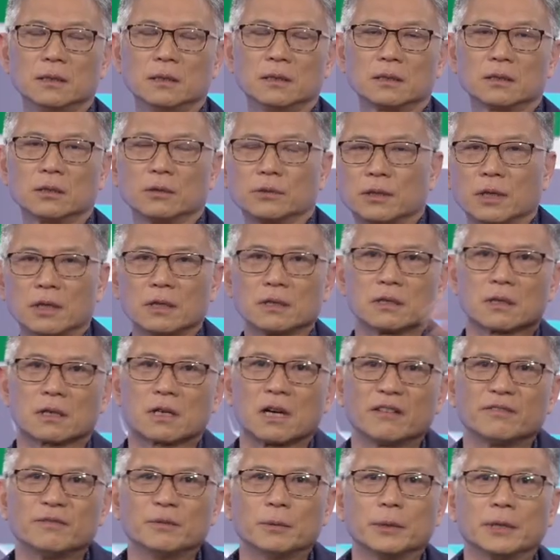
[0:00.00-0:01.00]
So there's a
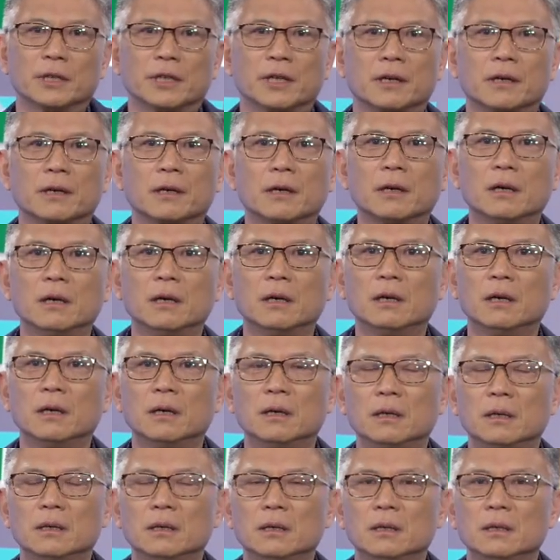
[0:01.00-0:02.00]
government there.
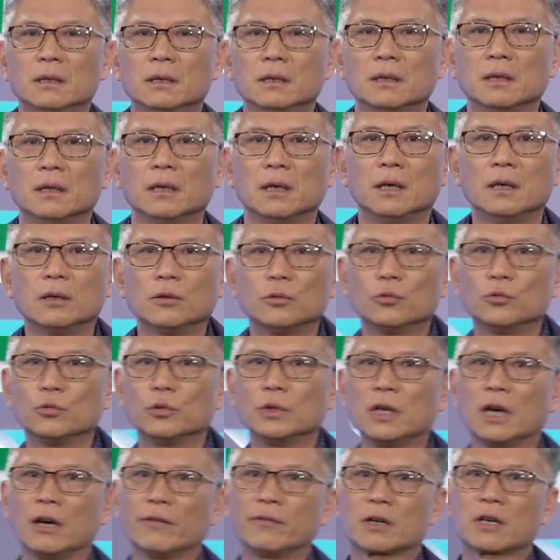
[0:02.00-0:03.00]
And
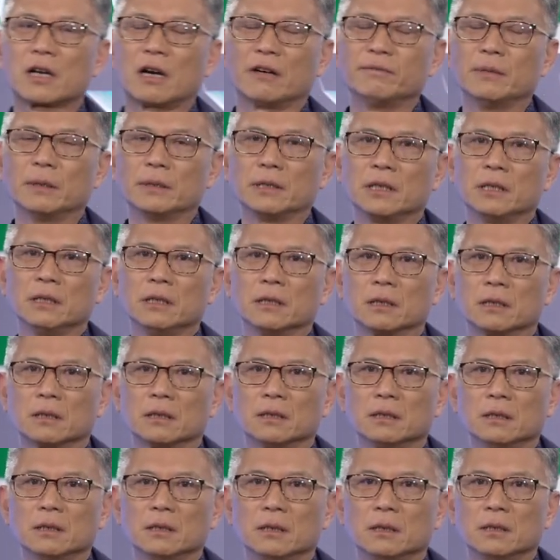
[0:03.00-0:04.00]
we have a government here.
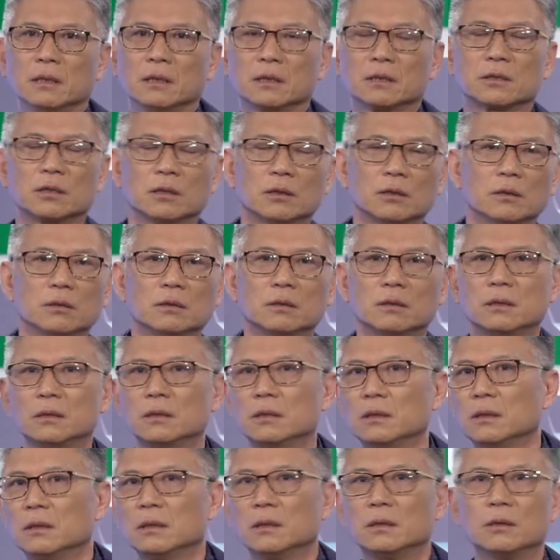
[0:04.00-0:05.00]
So
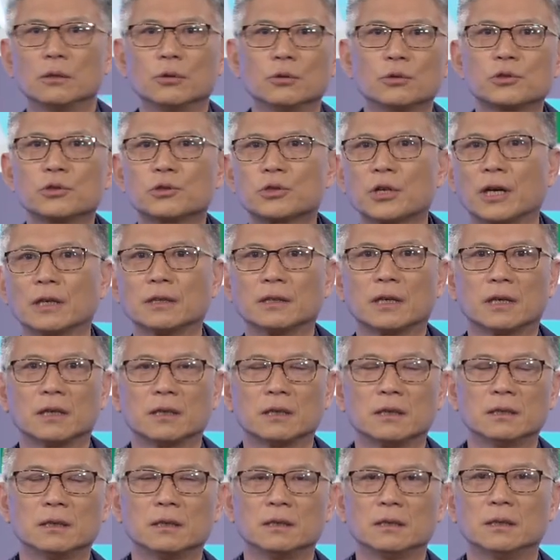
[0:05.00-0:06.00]
who's China?
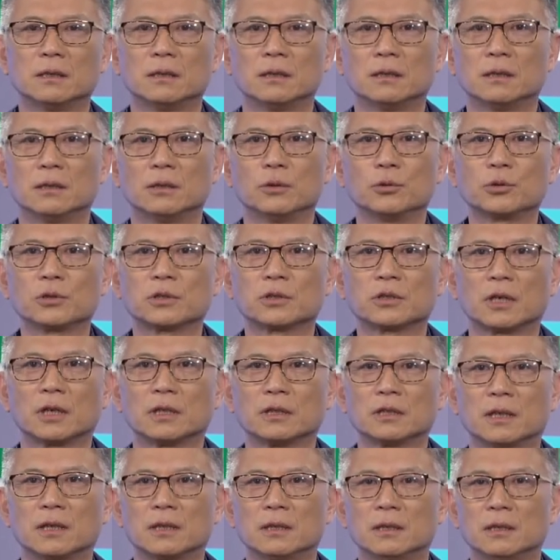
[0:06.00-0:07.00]
Who's
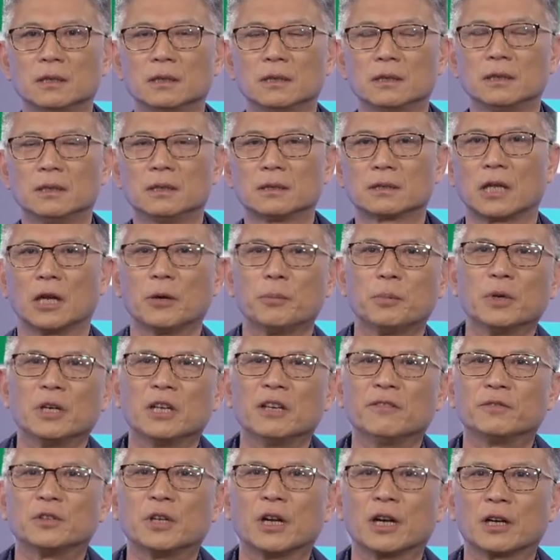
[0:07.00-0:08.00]
China? They
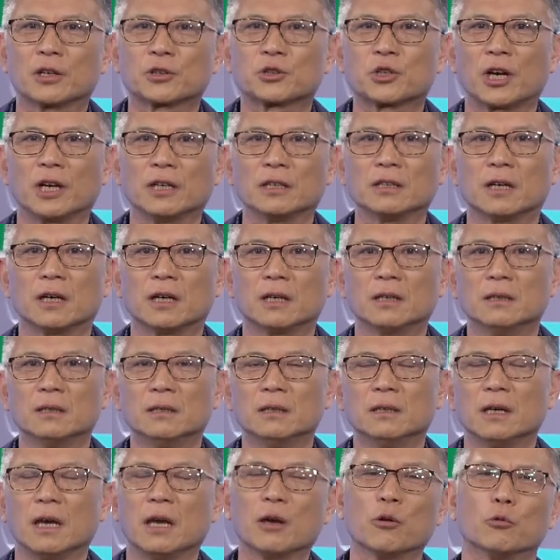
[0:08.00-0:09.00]
believe they are China.
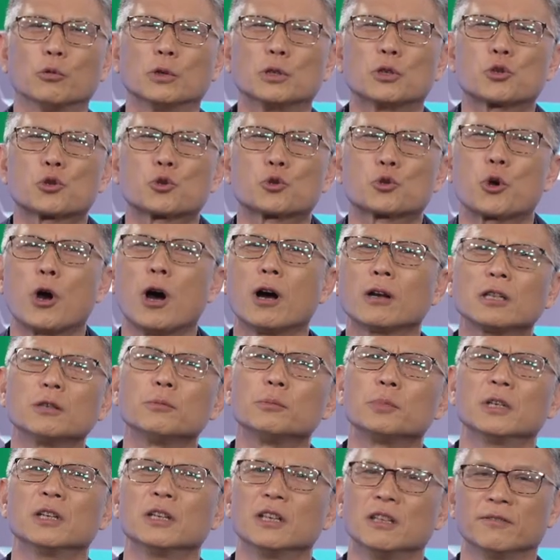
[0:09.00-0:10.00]
And we strongly
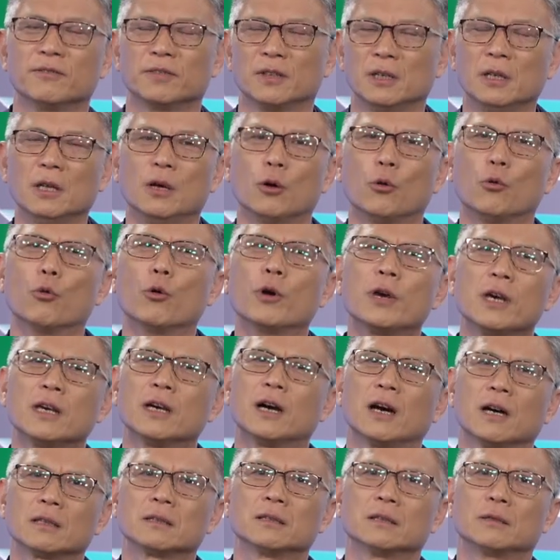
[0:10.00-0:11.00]
believe we
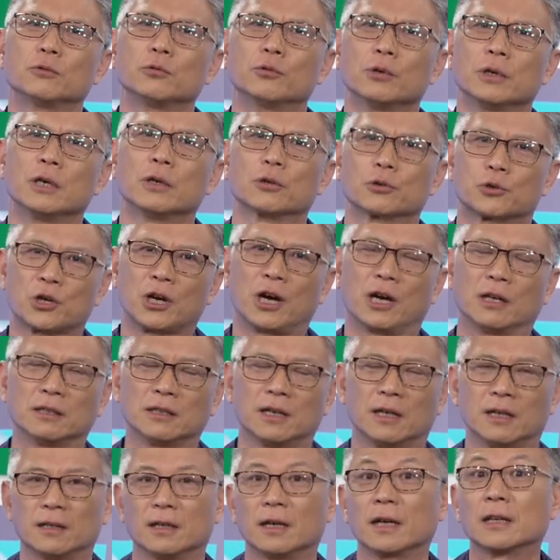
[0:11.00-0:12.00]
are the real
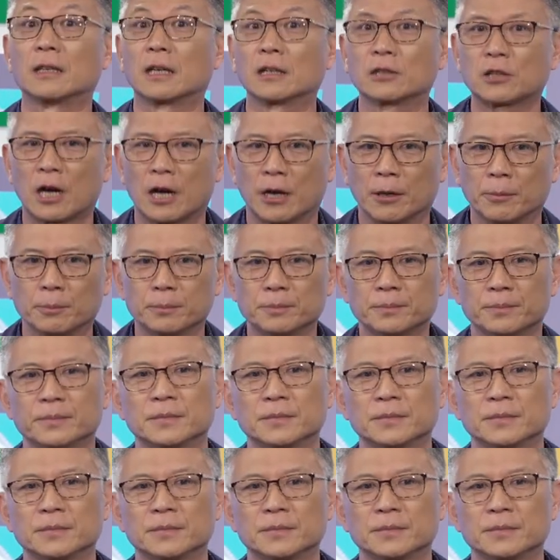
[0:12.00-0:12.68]
China at that time,